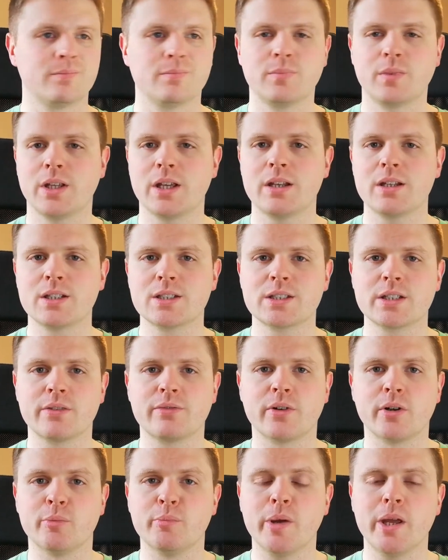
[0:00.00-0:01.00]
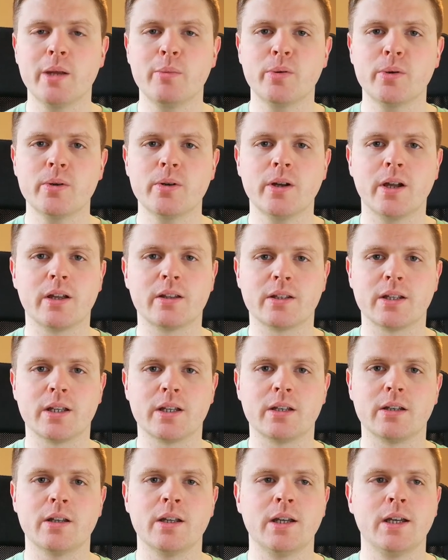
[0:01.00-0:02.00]
getting stuff on paper, and
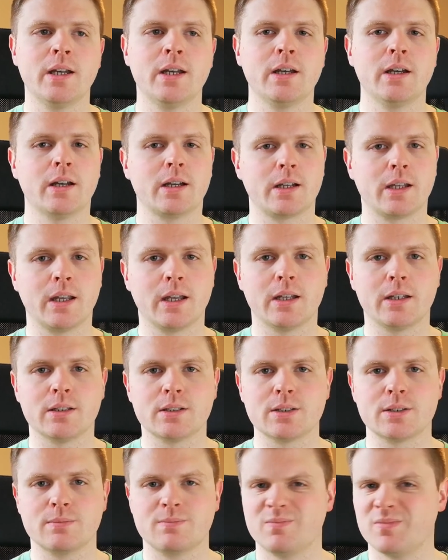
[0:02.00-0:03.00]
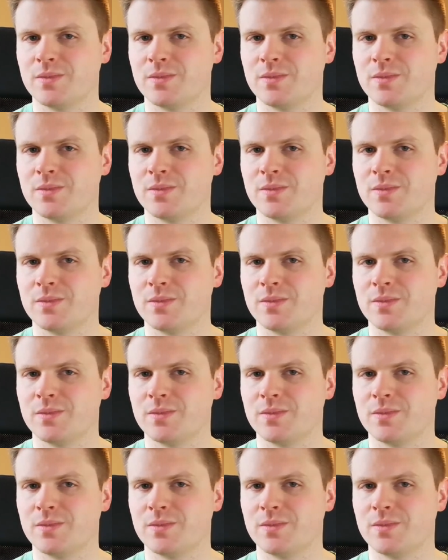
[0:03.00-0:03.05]
then again,